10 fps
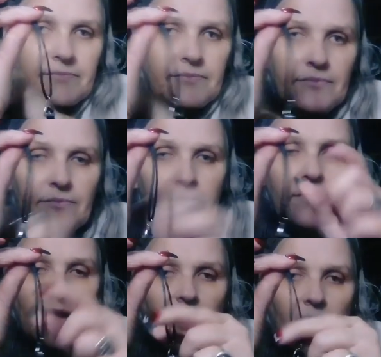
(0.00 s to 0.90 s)

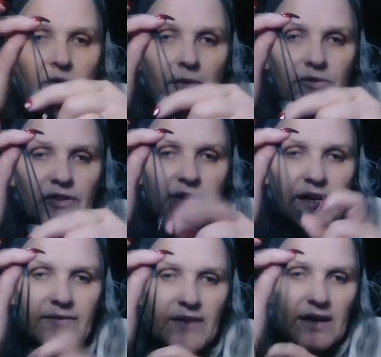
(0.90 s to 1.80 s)
So I'm just
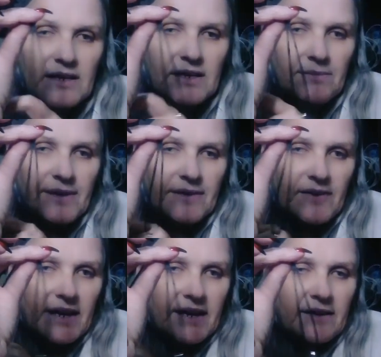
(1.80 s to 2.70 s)
going to give it a little bit of
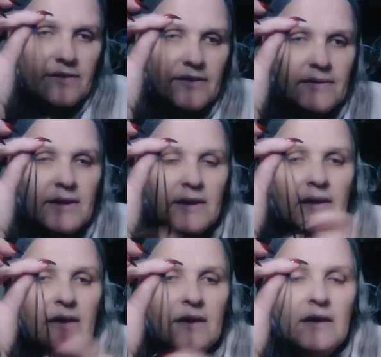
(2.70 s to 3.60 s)
length.
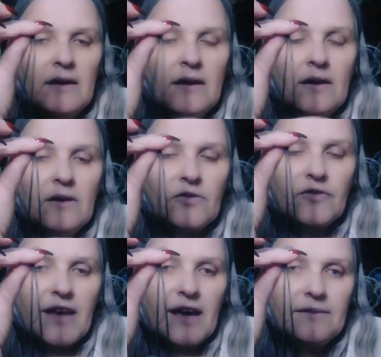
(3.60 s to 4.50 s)
So
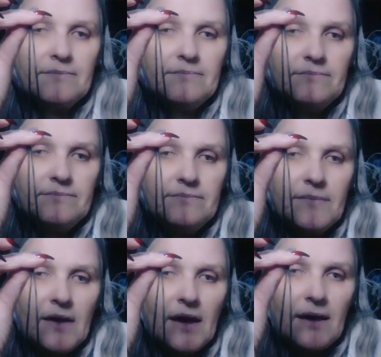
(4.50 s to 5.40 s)
then
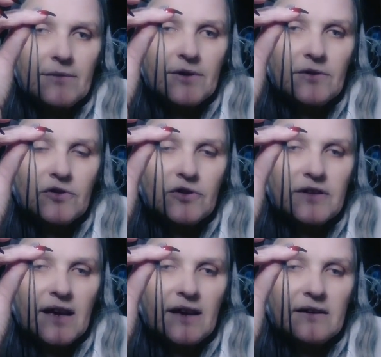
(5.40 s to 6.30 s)
I'm going to
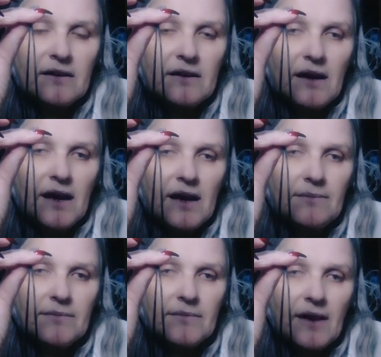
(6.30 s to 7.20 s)
then
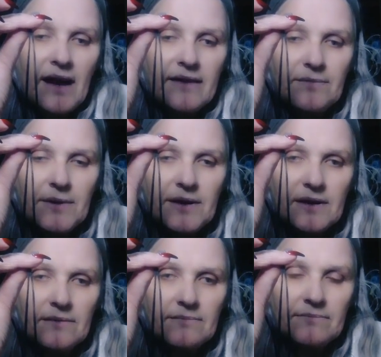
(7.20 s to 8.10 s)
ask
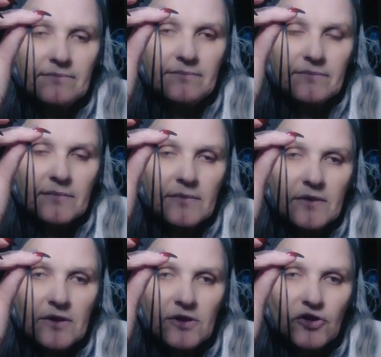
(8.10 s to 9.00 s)
Spirit
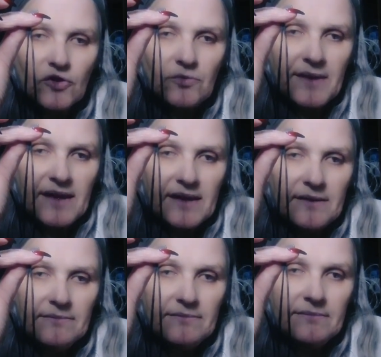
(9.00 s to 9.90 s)
to show me
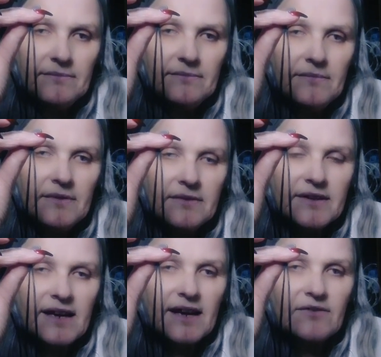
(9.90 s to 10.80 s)

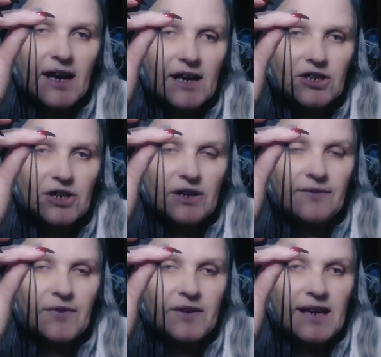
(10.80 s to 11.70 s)
the
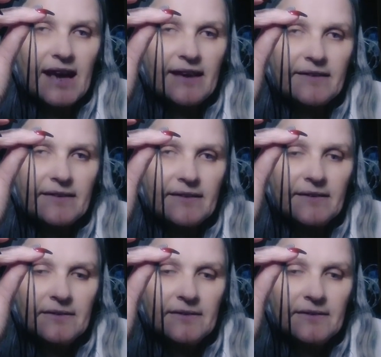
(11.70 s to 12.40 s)
direction for yes.